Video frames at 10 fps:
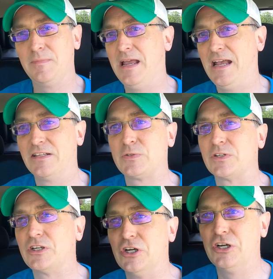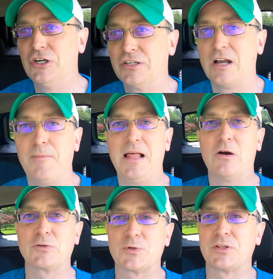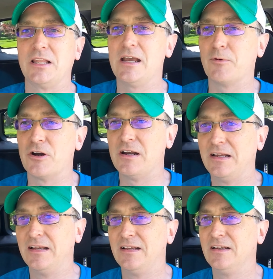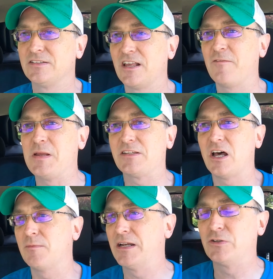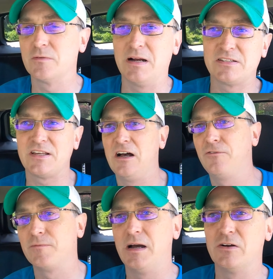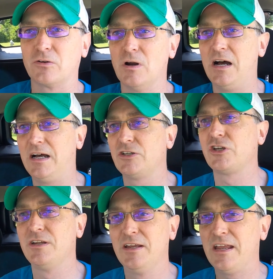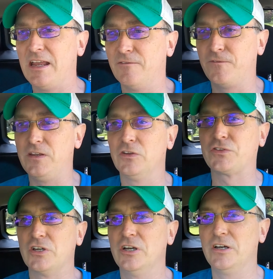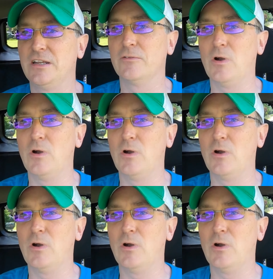man, this was a good couple hours worth of labor. Saved me a ton of money doing it myself in my own garage. It feels good, it